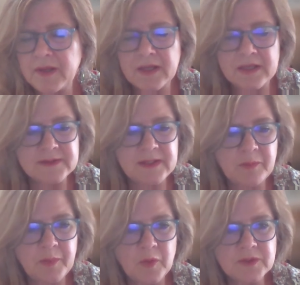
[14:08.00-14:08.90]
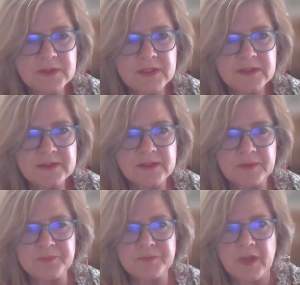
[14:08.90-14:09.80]
think it's important
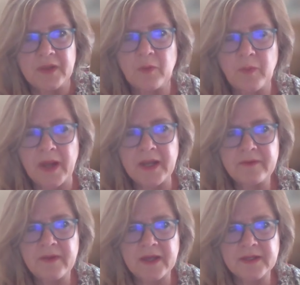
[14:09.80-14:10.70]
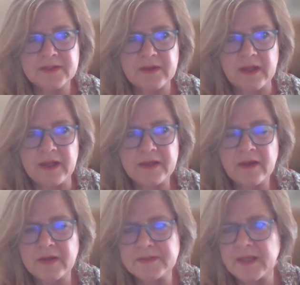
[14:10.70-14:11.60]
the way that
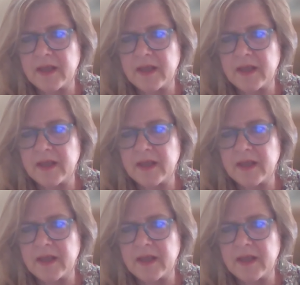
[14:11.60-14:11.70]
Linda is